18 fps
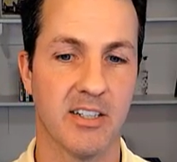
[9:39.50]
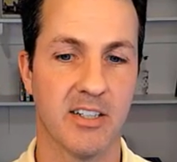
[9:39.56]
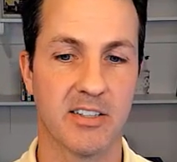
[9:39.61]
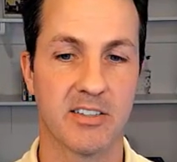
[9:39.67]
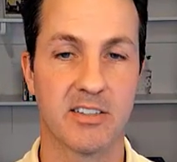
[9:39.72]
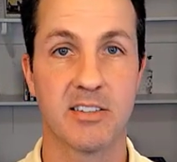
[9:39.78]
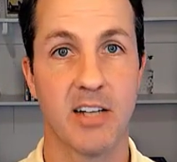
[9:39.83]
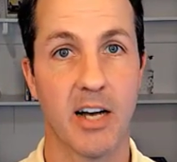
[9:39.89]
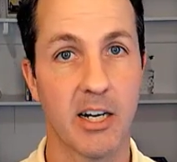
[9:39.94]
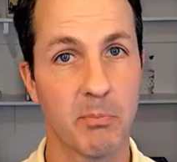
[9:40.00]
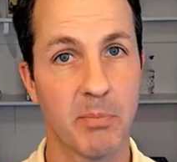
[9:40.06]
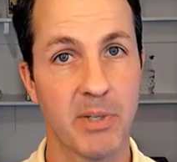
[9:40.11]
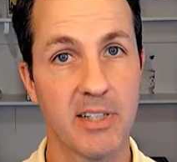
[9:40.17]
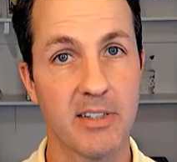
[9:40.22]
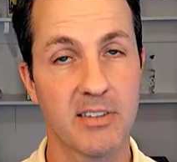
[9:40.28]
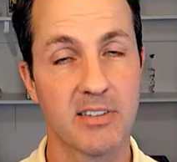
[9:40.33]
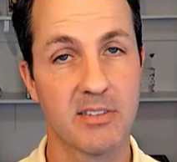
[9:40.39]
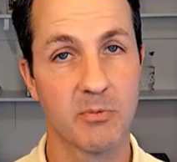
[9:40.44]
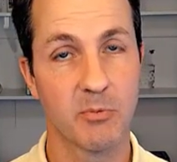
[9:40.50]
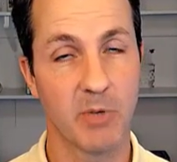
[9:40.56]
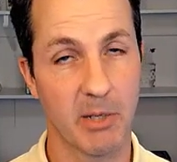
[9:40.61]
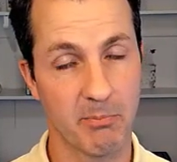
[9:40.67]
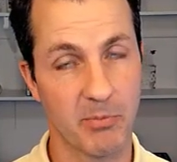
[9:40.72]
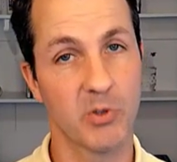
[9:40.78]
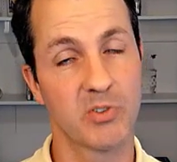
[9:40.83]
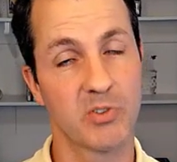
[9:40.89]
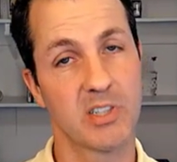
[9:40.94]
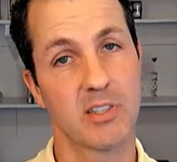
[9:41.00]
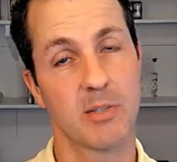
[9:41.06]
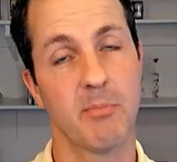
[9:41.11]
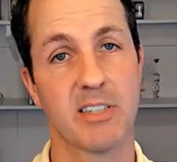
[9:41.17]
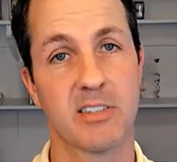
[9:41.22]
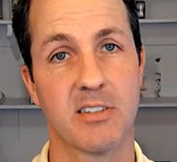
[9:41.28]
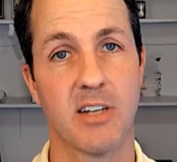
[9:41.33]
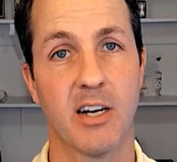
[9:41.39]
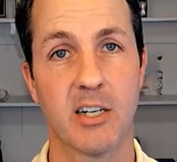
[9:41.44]
stock picks, when I post it to my
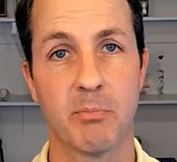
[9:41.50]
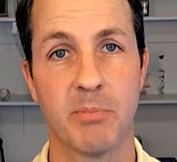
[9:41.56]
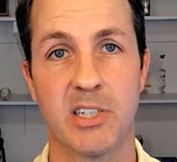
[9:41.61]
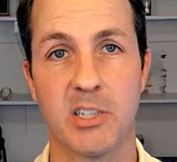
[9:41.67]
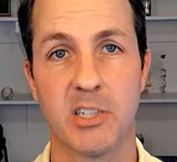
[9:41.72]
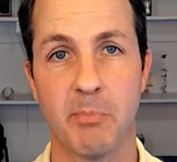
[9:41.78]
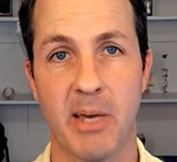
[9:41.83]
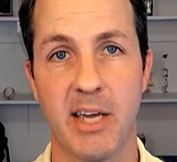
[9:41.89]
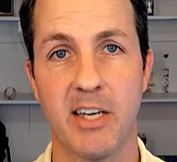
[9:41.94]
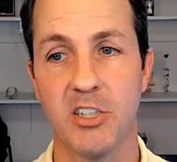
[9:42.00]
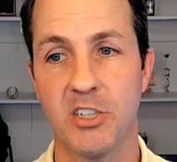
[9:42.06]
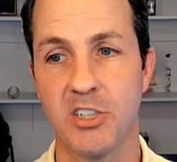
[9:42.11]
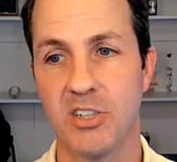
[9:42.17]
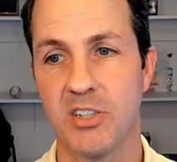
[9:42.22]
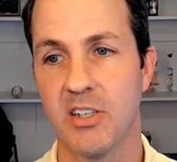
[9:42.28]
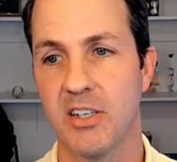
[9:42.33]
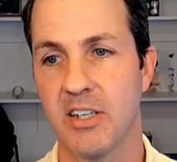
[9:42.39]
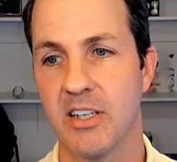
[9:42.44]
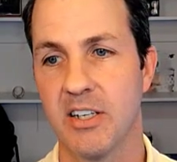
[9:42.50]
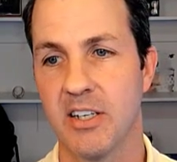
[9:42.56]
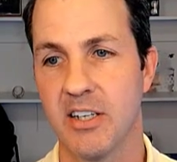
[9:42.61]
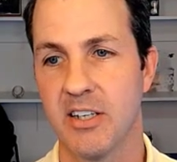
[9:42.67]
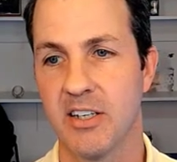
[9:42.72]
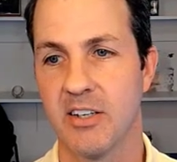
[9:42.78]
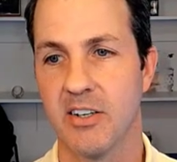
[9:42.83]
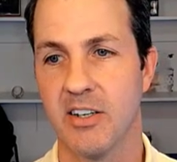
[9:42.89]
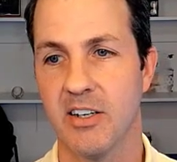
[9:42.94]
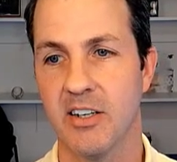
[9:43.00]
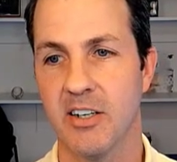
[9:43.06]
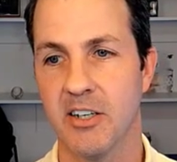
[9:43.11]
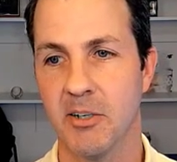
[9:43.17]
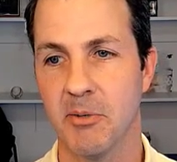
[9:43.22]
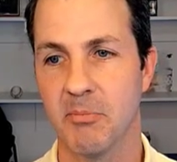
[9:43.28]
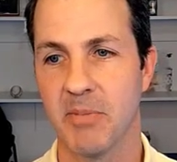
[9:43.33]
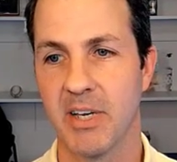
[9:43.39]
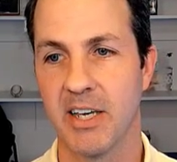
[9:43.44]
stock pick page.
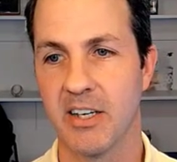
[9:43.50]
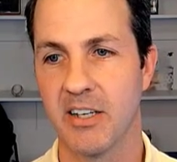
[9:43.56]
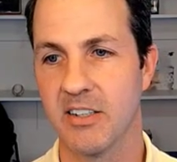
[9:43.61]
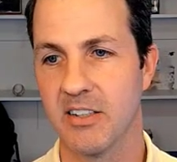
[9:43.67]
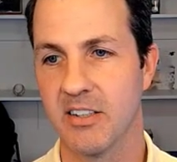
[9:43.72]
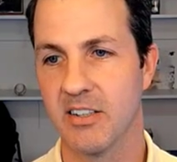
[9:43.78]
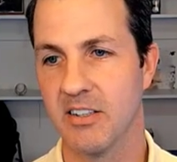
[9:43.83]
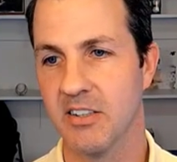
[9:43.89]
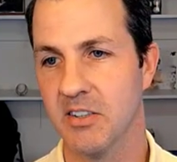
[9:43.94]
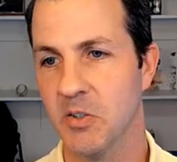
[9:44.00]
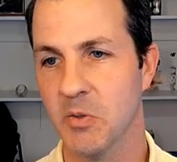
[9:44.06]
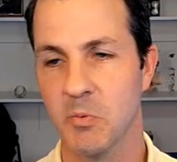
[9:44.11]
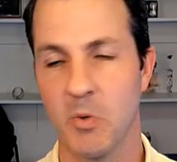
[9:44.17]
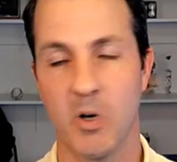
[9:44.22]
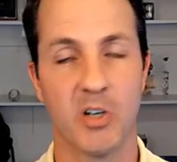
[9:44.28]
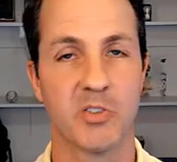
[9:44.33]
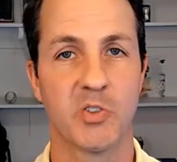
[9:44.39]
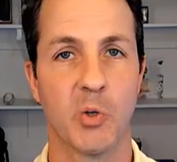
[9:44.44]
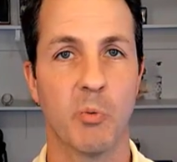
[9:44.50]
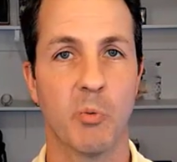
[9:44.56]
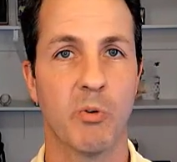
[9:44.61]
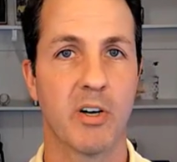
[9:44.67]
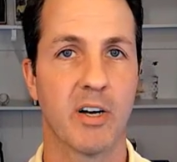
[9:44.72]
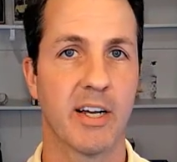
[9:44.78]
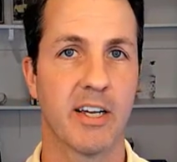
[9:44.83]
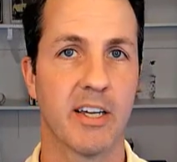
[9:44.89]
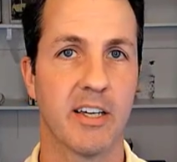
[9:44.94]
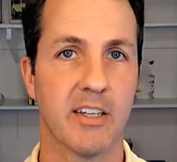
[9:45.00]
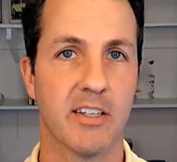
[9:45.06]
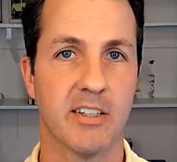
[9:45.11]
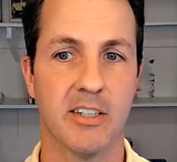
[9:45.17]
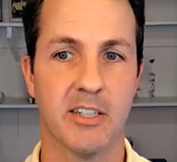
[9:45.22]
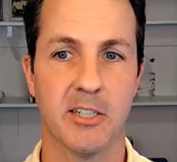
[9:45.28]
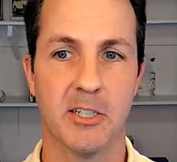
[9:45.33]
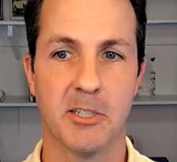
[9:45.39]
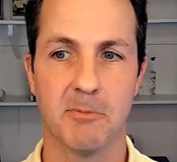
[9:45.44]
And also when I
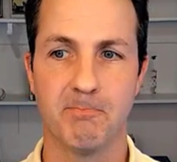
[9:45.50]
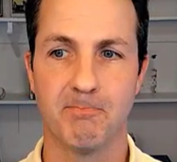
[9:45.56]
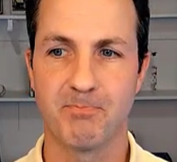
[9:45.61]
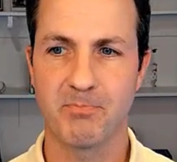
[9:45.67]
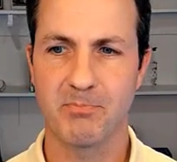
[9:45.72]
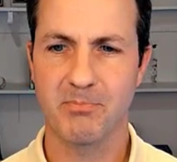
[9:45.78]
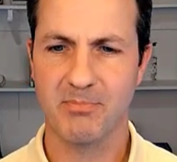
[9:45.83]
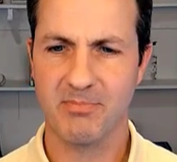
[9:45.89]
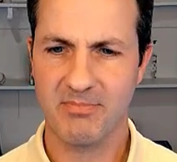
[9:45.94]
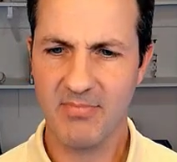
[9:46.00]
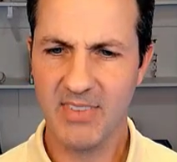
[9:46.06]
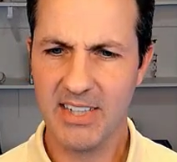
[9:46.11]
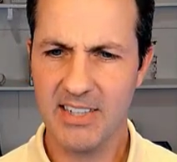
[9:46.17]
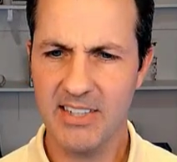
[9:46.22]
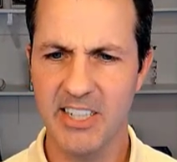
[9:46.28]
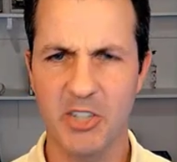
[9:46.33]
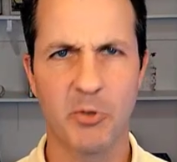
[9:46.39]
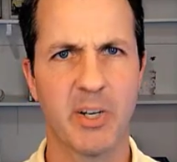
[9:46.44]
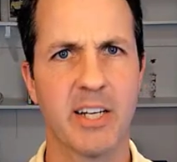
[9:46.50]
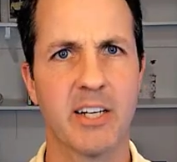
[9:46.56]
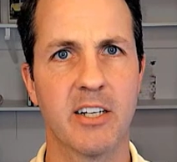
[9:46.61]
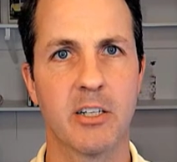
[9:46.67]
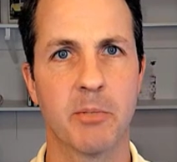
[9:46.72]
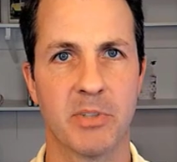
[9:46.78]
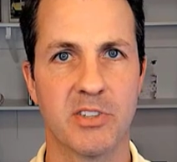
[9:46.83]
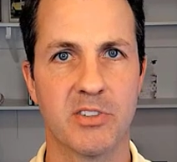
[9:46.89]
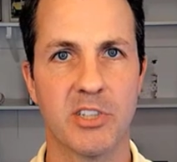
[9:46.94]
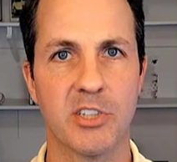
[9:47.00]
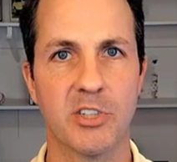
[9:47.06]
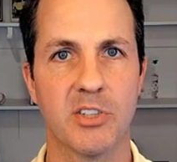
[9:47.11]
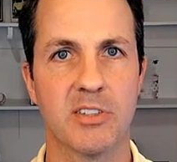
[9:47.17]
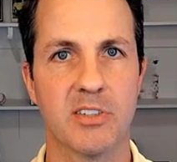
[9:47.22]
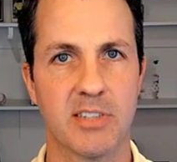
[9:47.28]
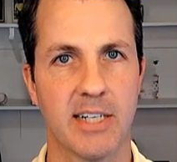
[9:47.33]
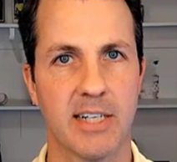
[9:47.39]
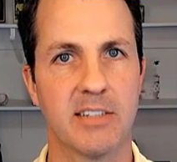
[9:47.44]
created a position
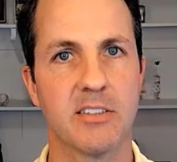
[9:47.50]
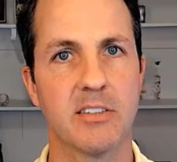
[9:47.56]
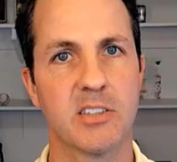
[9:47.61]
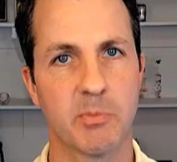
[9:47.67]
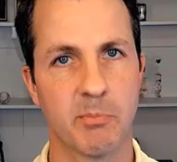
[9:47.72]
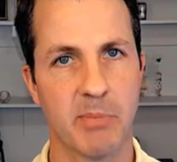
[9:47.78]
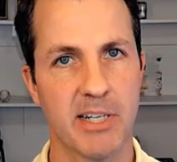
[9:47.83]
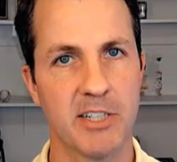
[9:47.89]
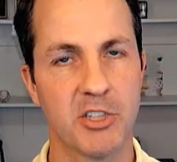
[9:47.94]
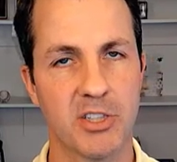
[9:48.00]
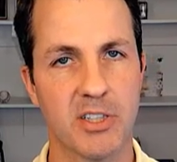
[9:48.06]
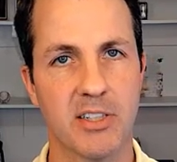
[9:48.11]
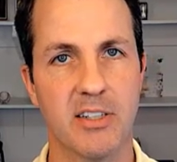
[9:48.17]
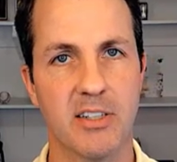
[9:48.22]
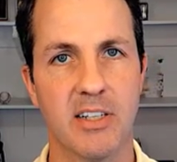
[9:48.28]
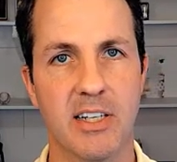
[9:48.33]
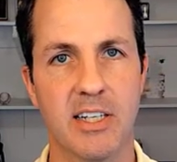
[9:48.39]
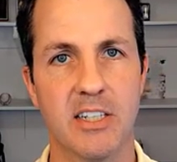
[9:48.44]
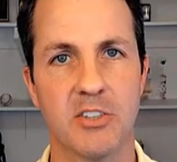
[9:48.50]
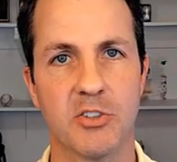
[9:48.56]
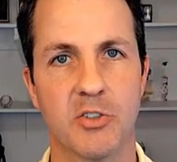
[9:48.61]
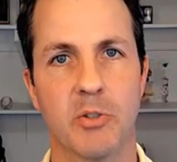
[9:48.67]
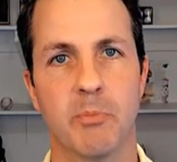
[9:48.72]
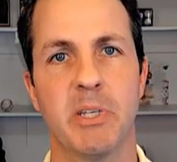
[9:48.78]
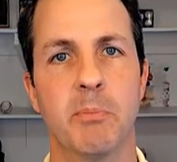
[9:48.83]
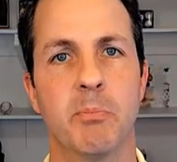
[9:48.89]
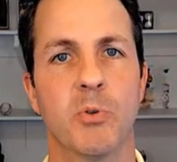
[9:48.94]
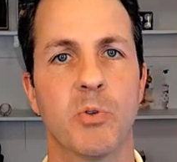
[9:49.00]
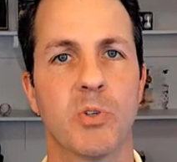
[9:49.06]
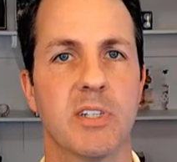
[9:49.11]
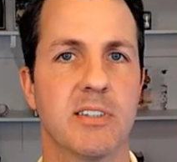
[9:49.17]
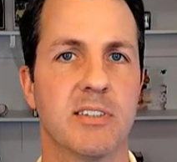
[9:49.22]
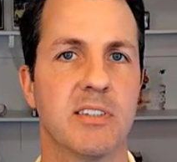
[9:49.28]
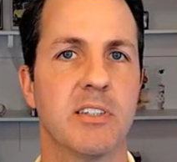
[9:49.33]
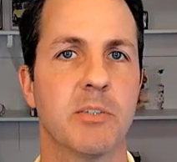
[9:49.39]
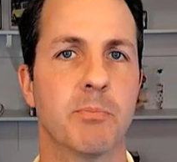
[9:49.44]
sizing spreadsheet so that people can
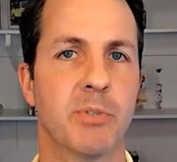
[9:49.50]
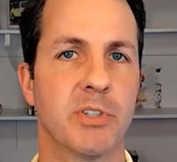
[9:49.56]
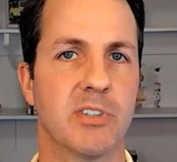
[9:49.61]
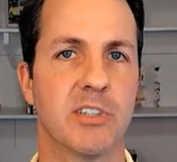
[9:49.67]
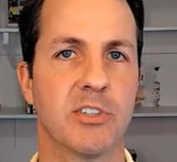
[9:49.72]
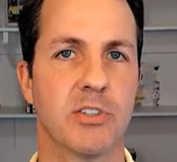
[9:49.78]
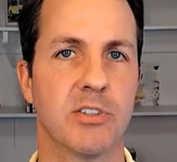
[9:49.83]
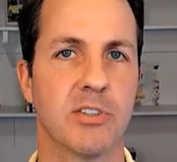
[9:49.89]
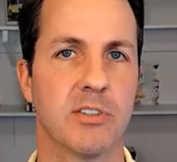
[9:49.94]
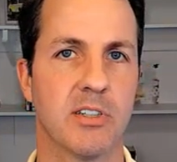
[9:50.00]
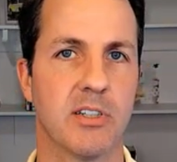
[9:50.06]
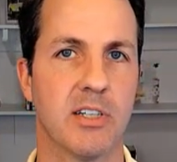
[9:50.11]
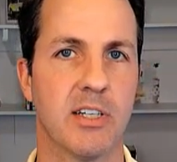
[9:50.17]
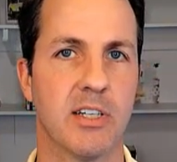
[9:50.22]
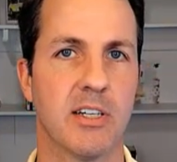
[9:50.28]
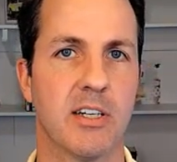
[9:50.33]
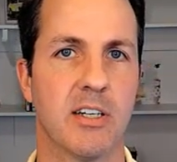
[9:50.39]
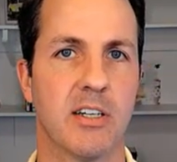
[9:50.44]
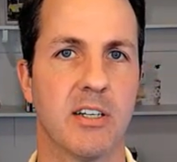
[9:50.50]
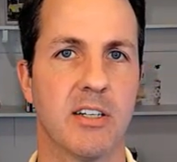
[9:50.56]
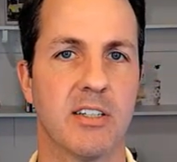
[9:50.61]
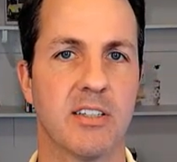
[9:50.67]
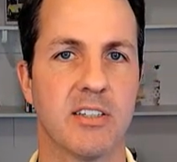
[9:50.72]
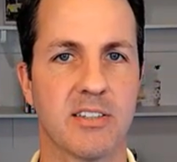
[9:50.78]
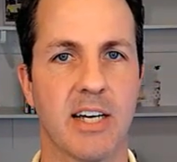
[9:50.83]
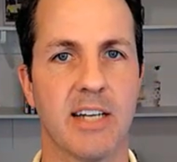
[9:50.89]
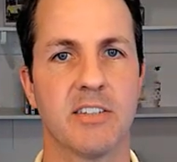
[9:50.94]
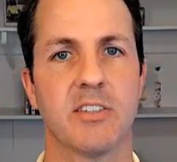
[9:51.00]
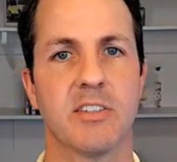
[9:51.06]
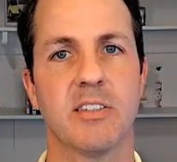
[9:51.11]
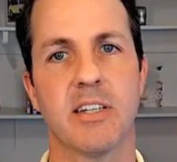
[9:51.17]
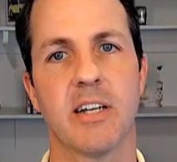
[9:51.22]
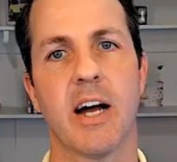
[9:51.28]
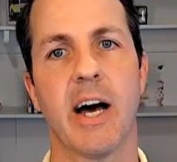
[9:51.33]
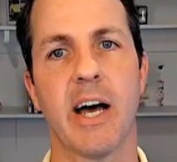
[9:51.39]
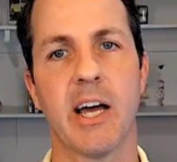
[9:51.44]
see the position sizing
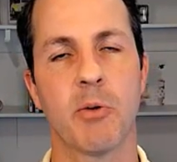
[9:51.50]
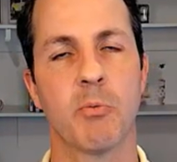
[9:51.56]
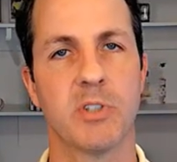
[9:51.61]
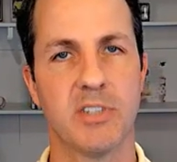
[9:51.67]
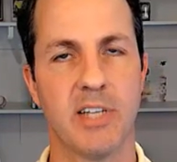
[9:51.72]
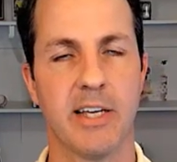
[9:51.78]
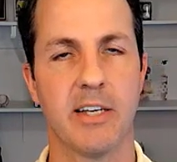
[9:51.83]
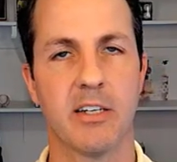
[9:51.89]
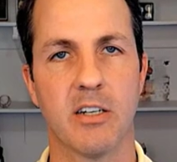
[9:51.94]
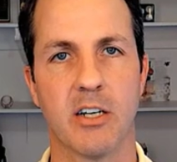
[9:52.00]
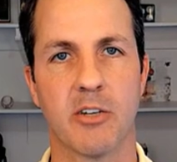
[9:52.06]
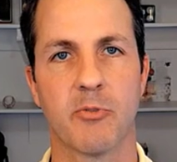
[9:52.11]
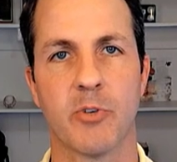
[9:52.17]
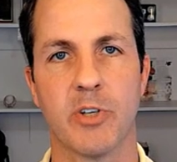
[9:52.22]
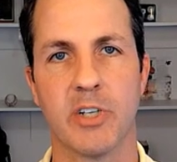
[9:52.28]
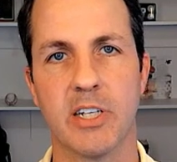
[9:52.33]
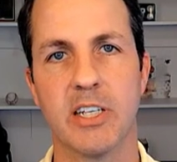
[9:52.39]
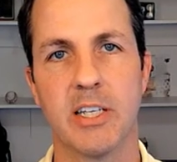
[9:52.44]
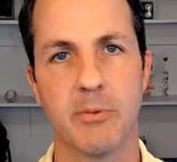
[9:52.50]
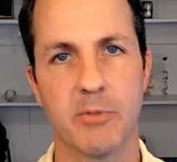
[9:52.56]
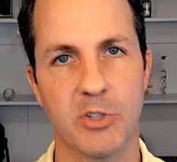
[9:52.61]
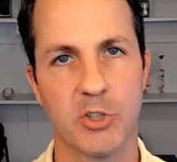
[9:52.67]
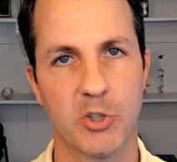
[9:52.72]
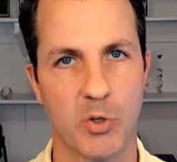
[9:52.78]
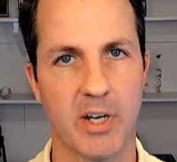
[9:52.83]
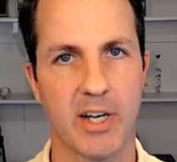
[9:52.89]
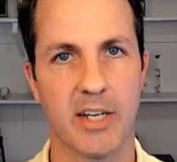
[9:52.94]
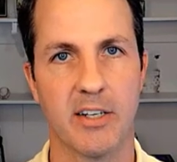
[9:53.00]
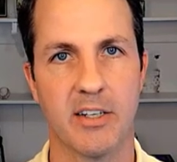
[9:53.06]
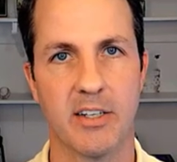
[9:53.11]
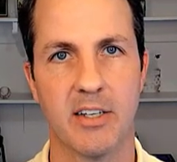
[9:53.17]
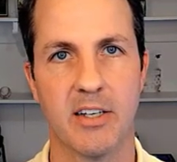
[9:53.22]
that I would take on for any given trade,